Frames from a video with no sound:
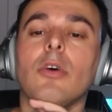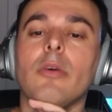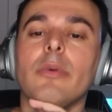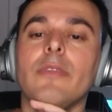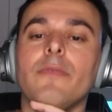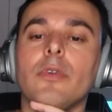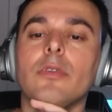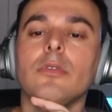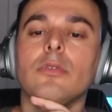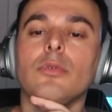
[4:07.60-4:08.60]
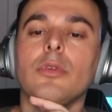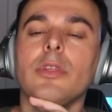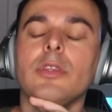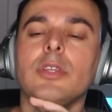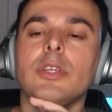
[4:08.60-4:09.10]
moment for
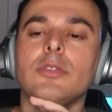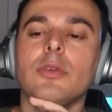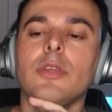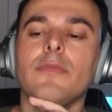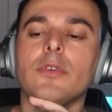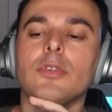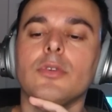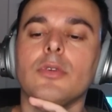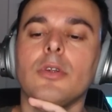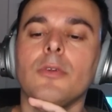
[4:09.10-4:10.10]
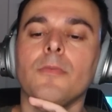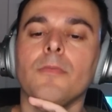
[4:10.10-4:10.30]
Turkish history, for sure.